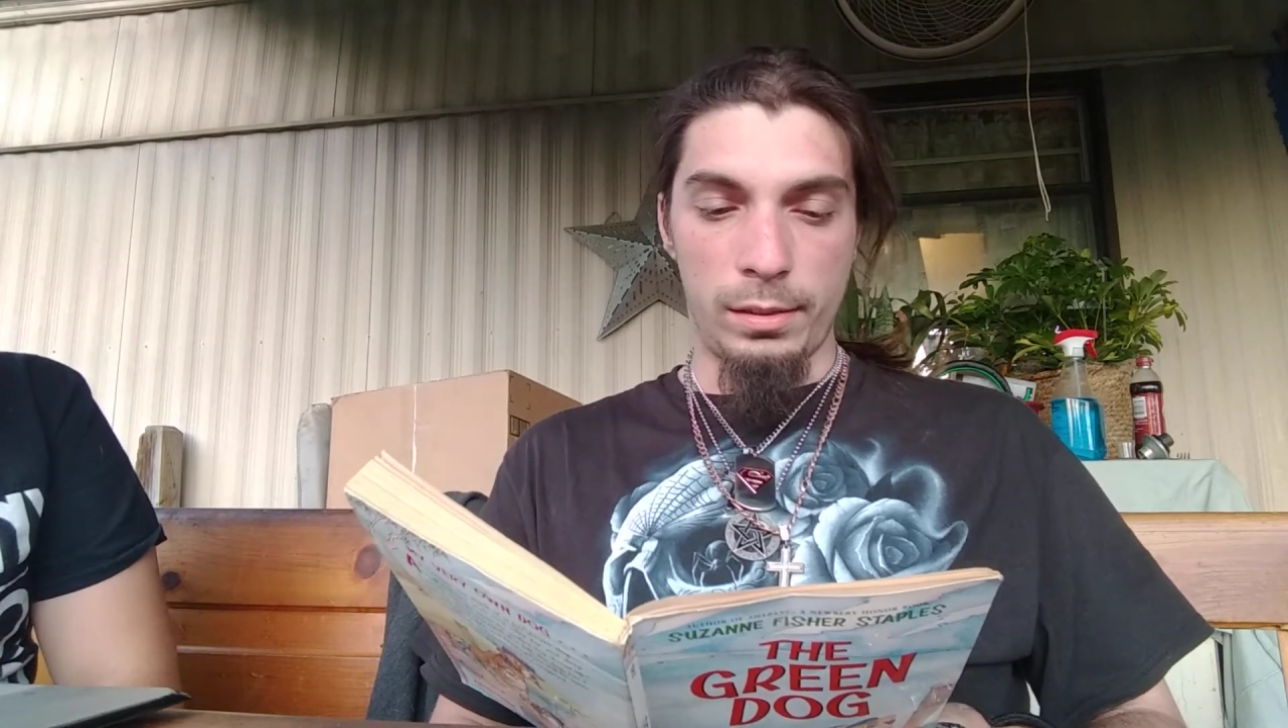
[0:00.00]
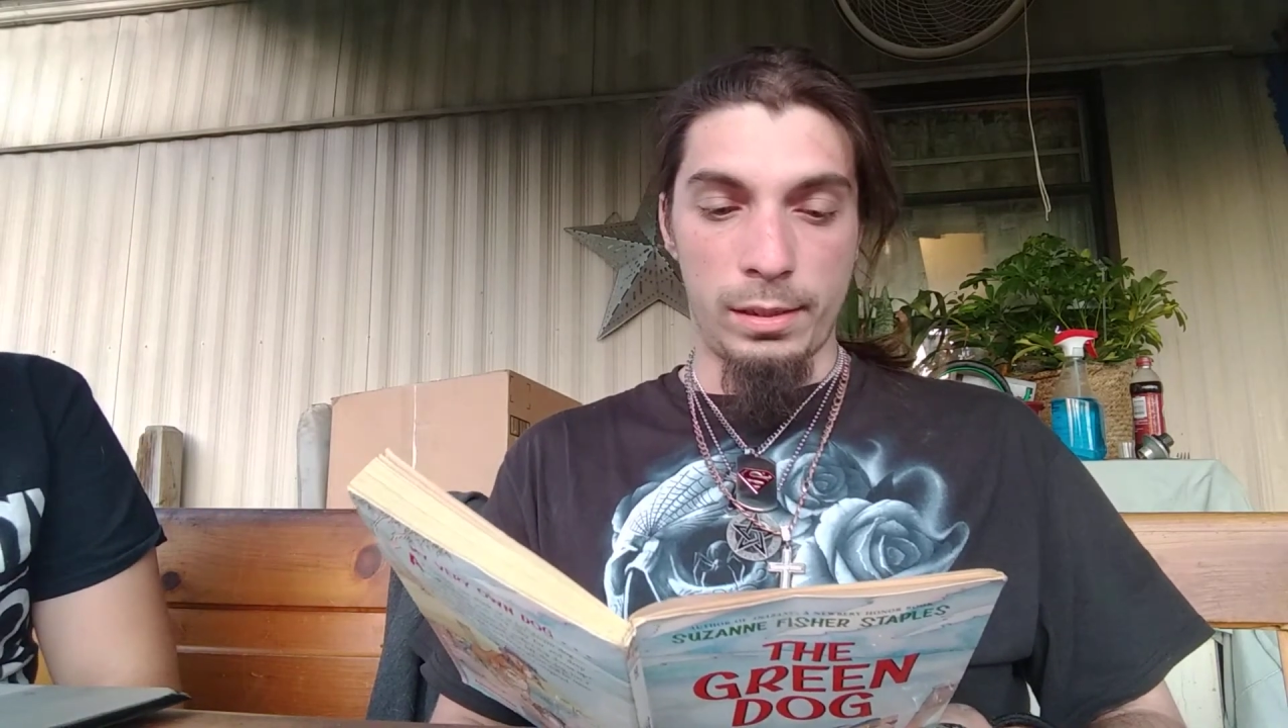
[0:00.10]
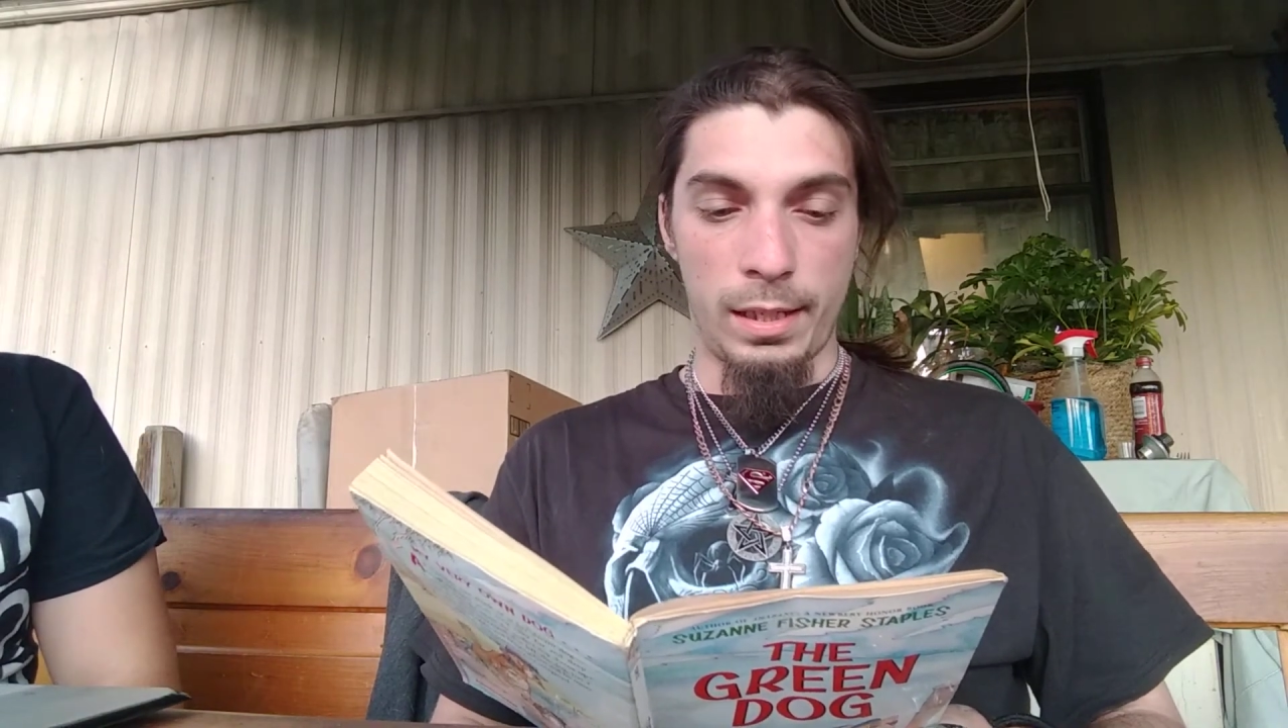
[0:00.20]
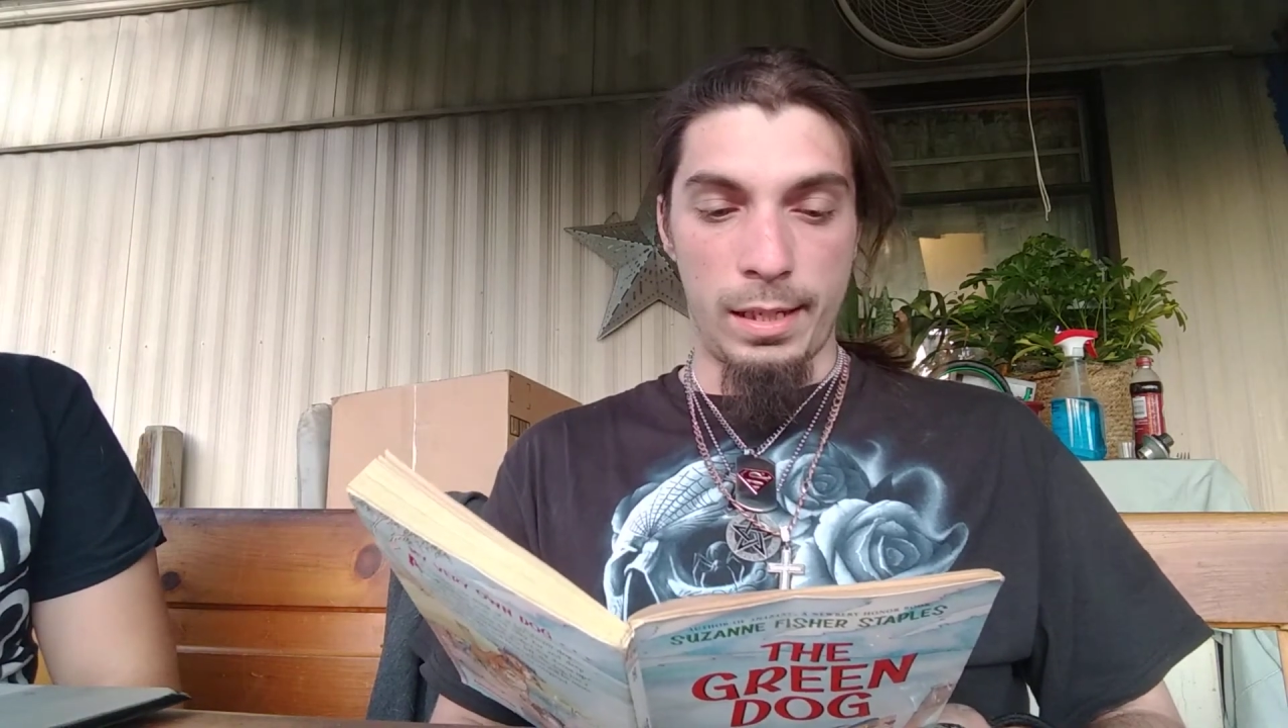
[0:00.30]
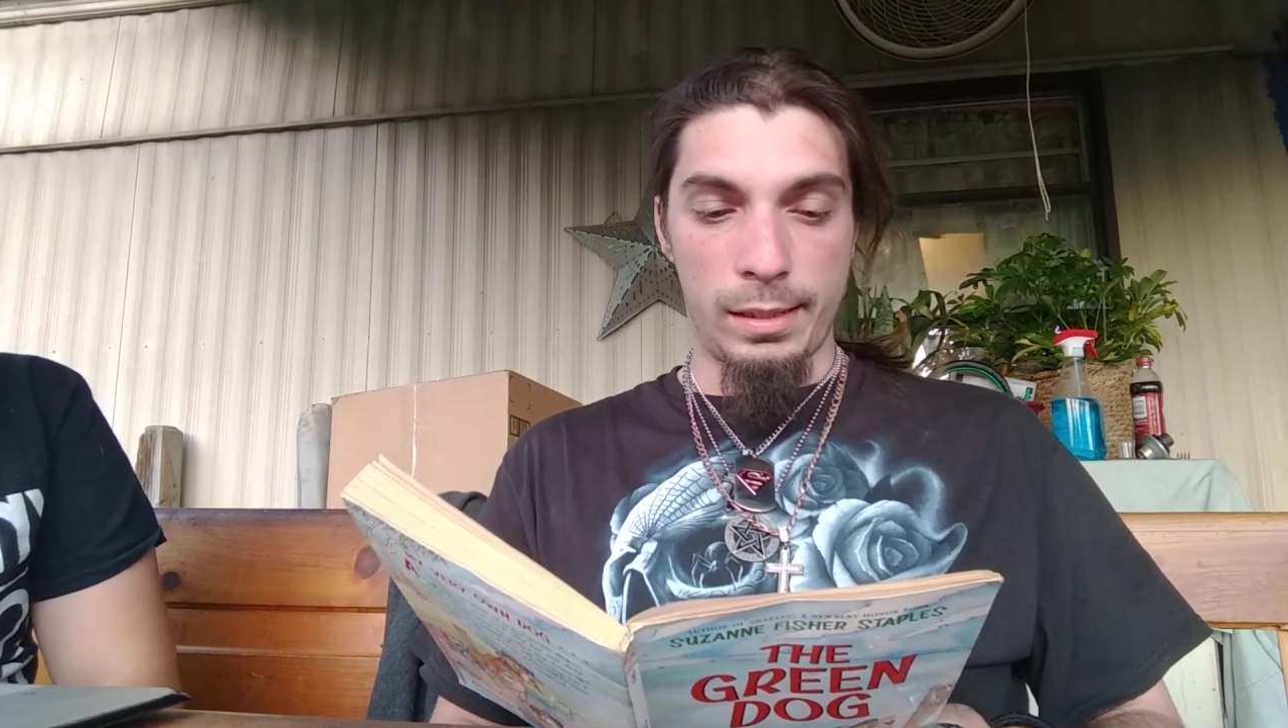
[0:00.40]

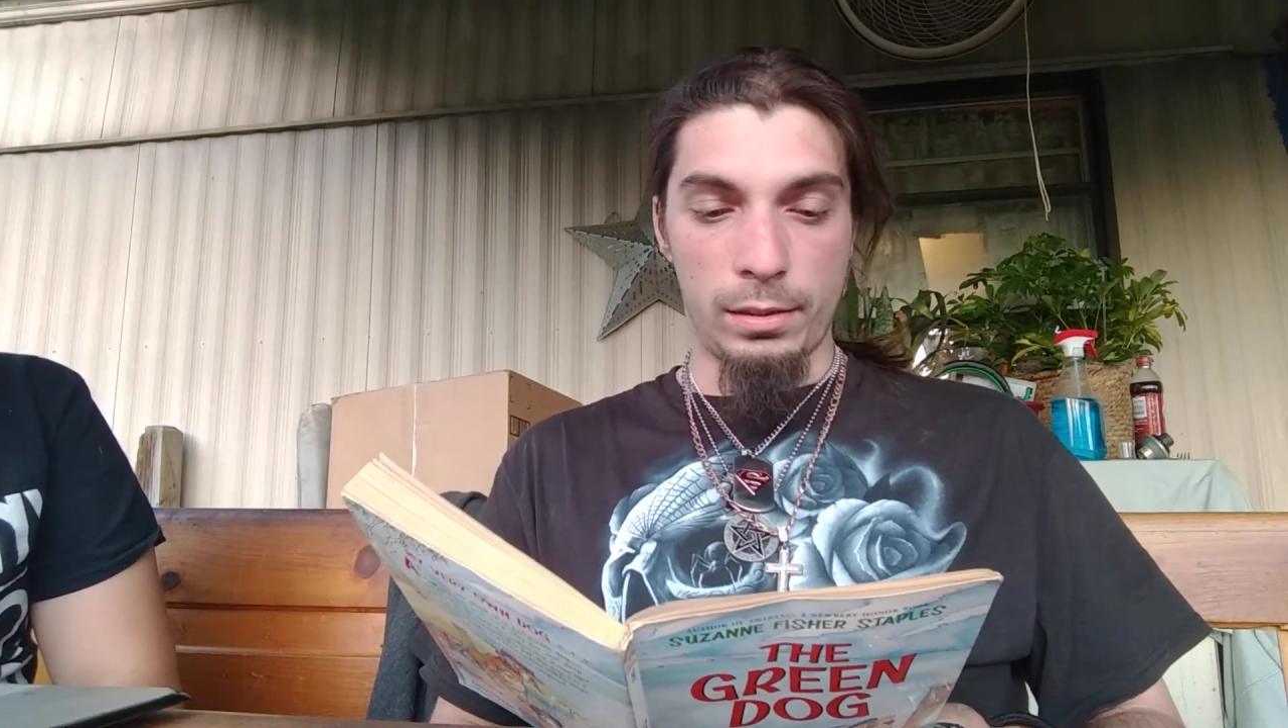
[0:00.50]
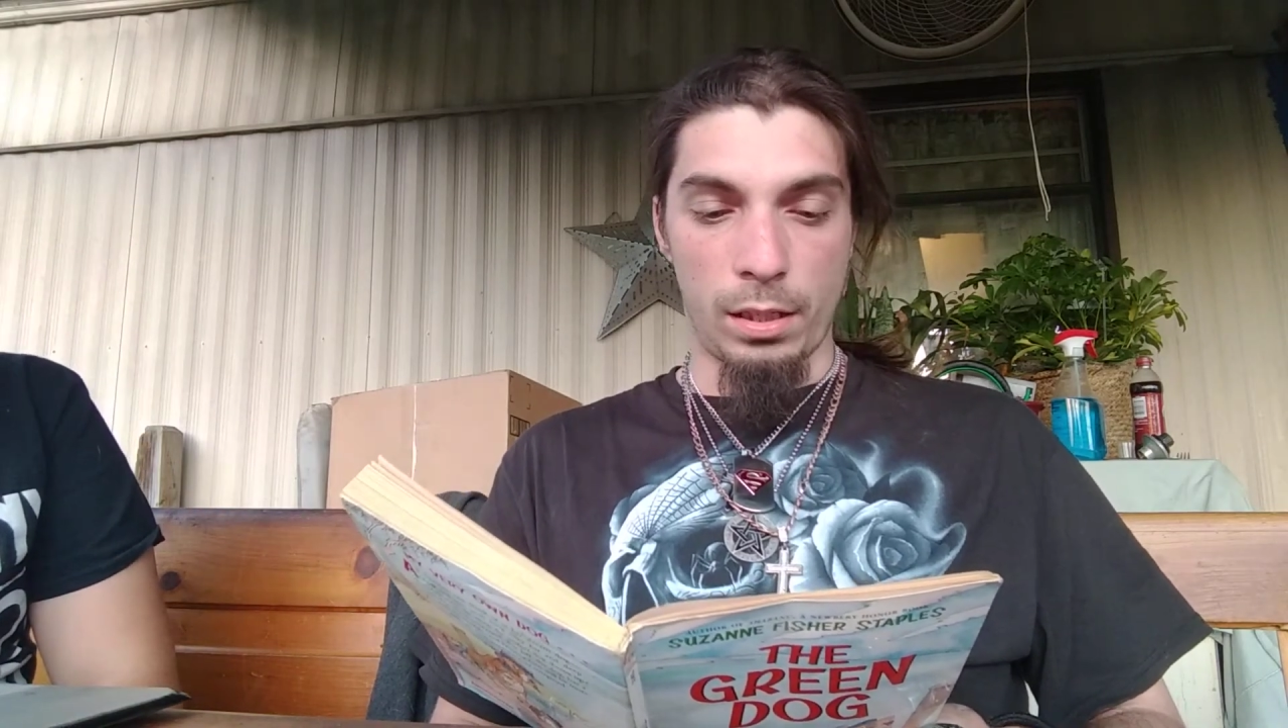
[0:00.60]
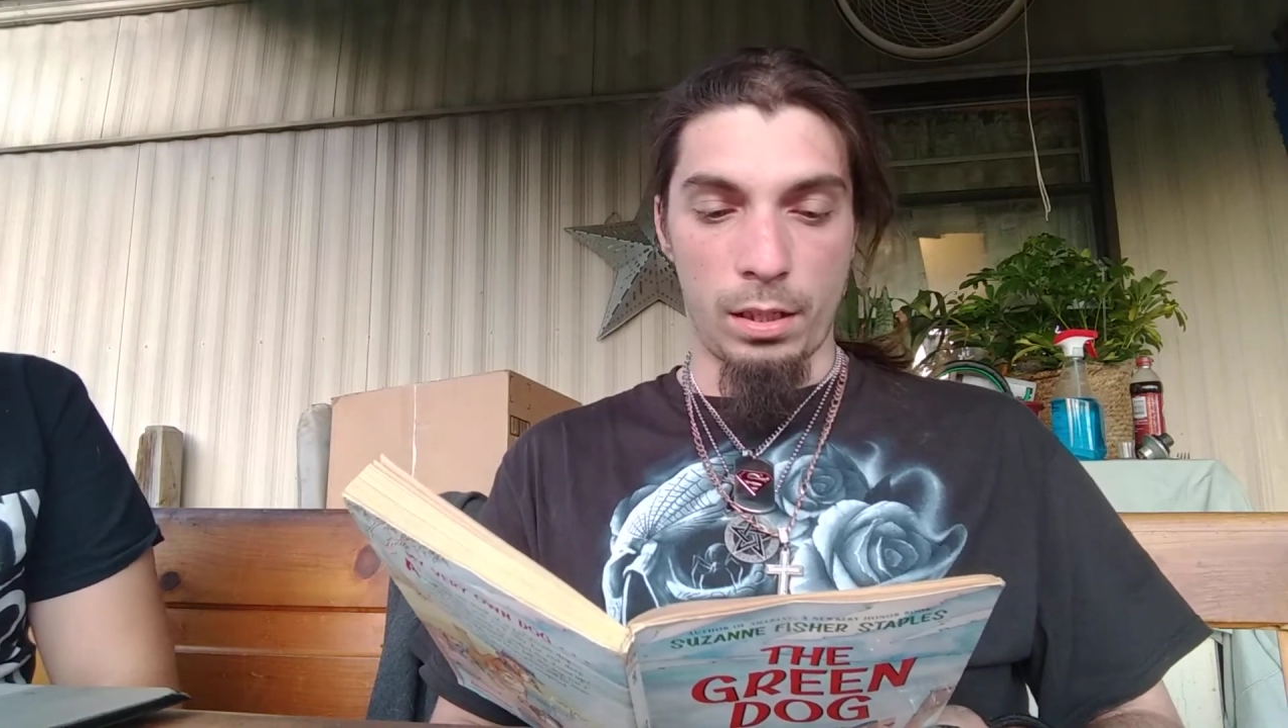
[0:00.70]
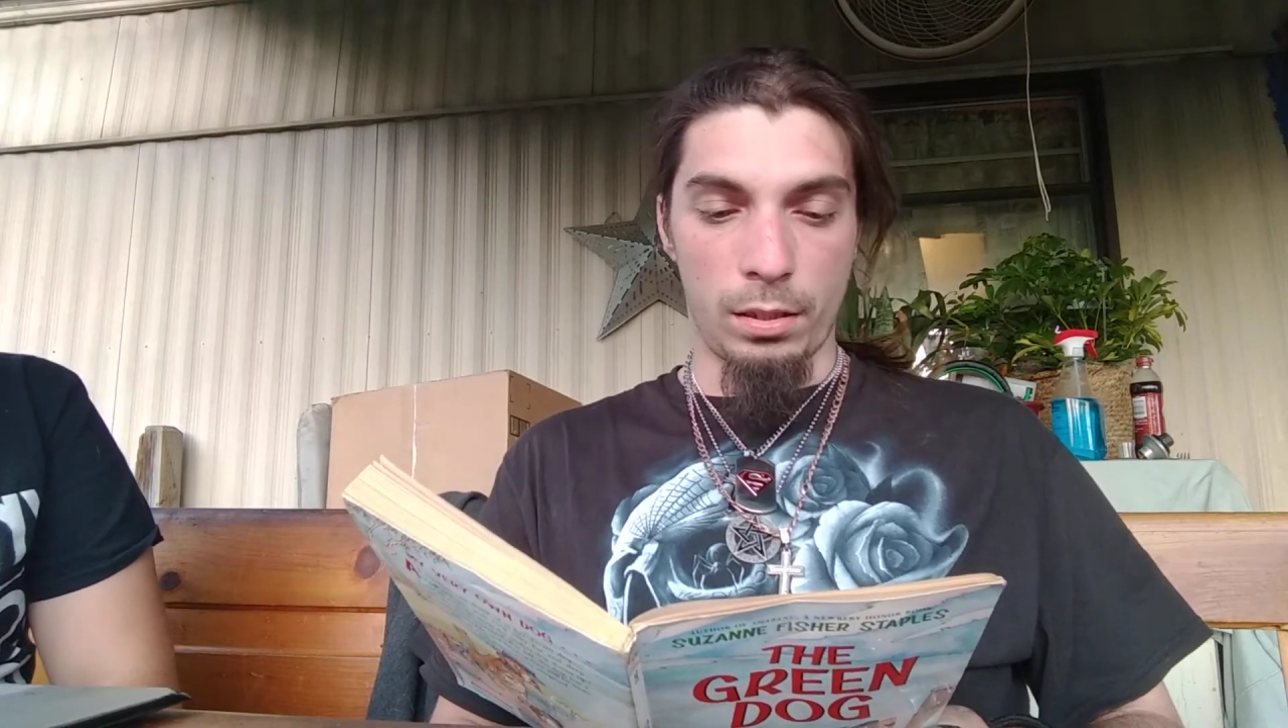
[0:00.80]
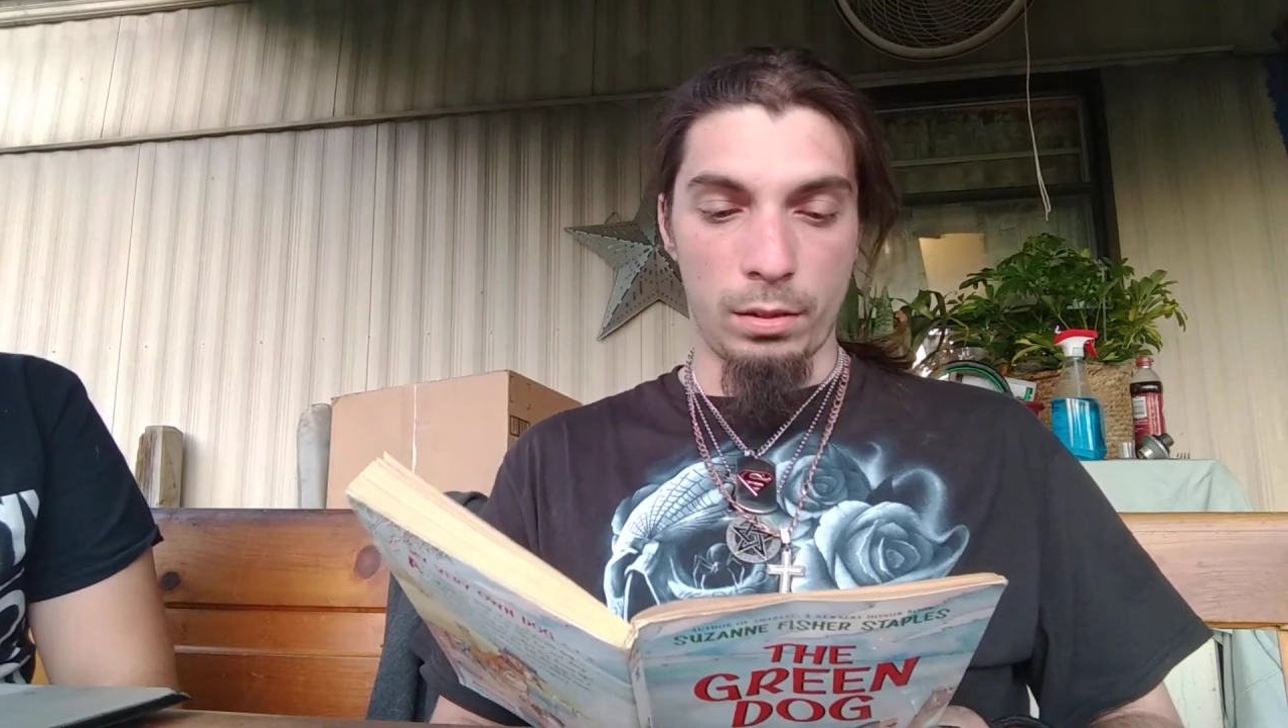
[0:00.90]
sat next to her,